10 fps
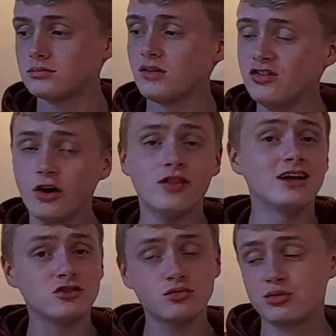So
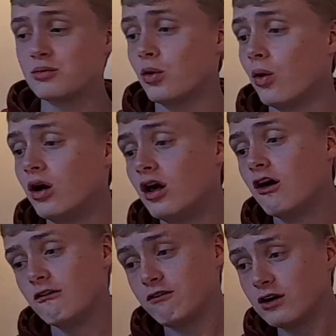that's the Supreme Court.
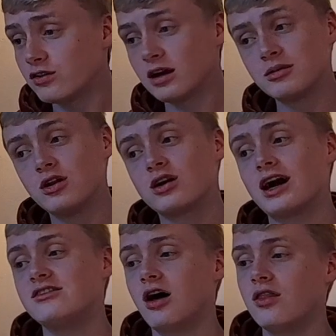Final thing I'm going to look
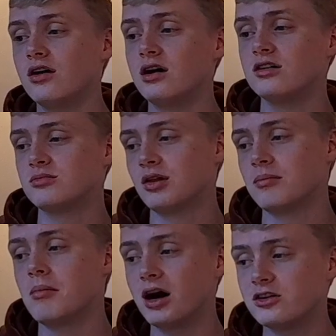at is some other
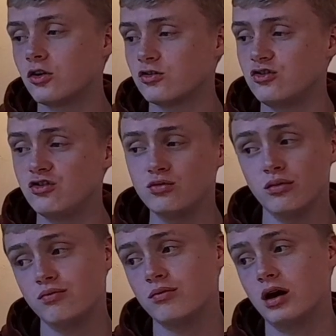minor
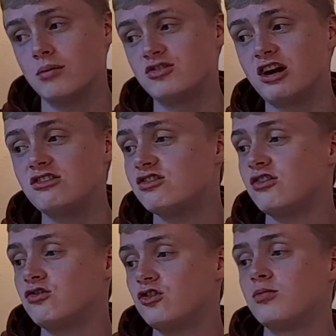constitutional changes
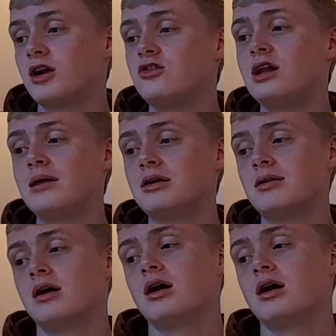introduced by New Labour.